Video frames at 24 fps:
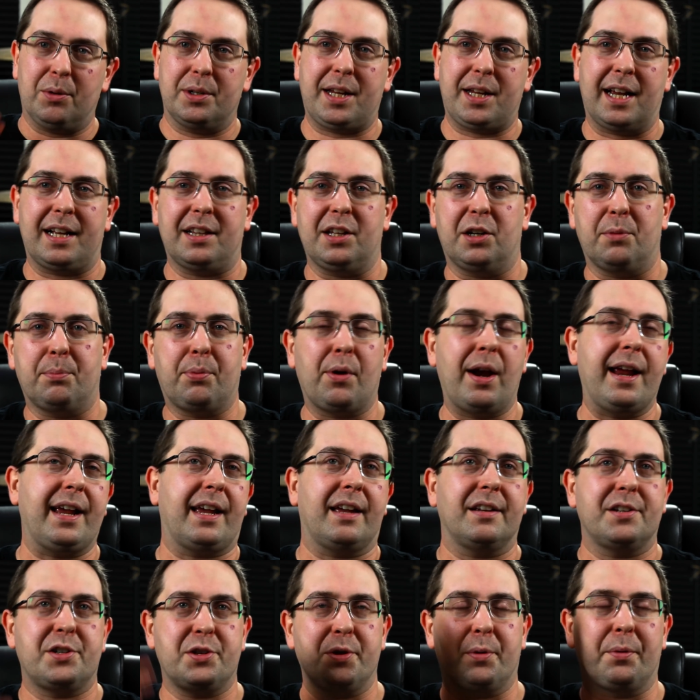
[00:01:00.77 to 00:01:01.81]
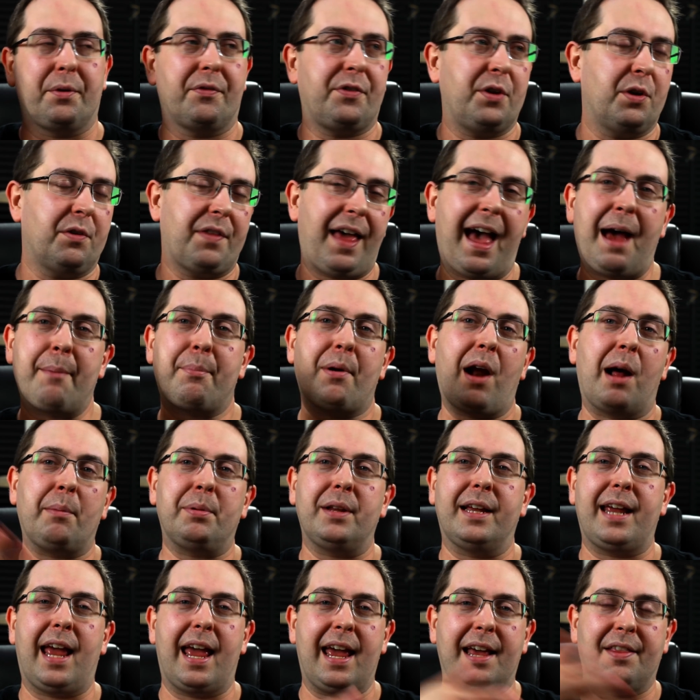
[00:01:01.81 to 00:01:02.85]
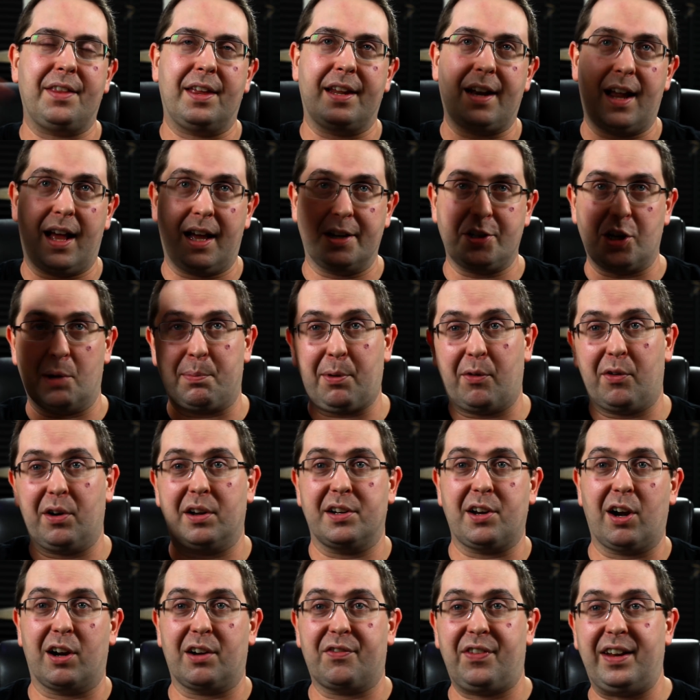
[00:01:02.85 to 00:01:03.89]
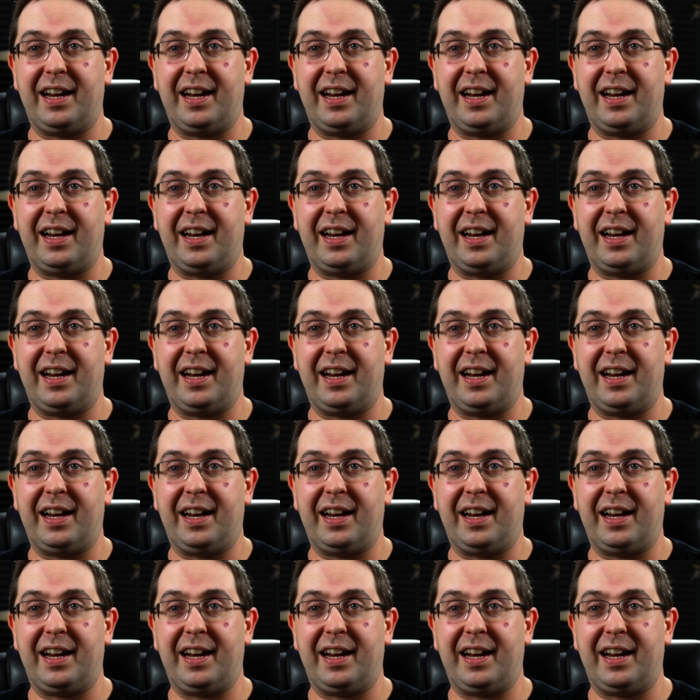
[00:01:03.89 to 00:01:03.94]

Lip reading: we'll take a little break, shoot a review of that probably, and then jump over to Dark